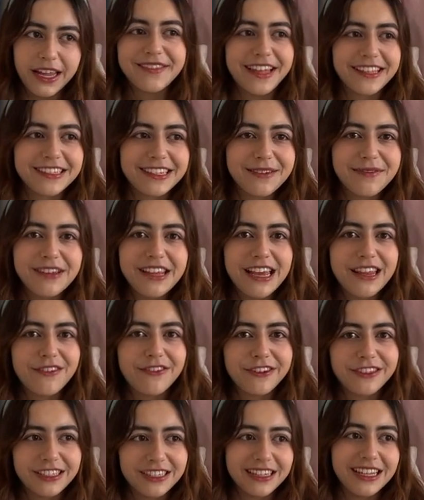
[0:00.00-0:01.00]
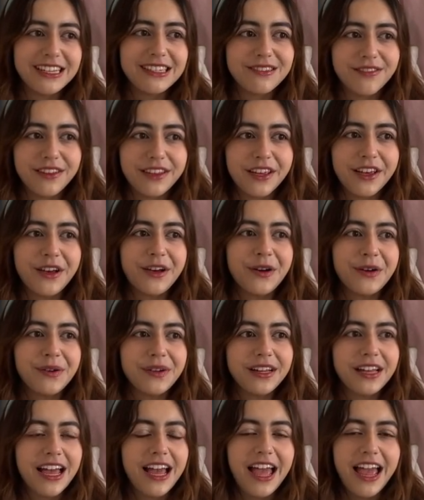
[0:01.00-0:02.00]
That's gonna be it for today's video,
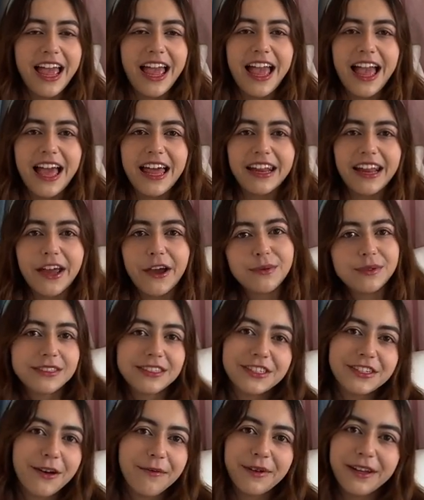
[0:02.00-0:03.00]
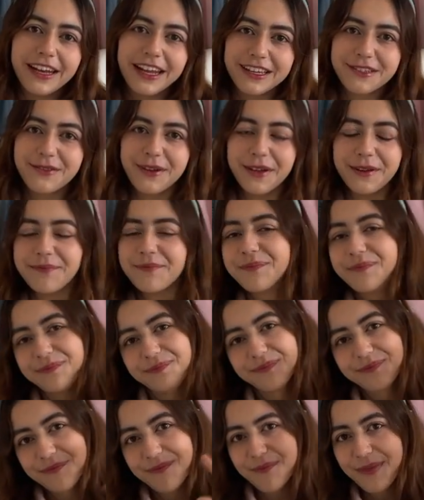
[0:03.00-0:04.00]
and I hope to see you on my next one.
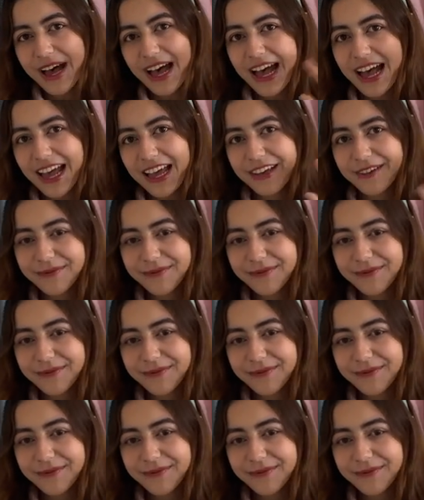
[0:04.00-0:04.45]
Bye!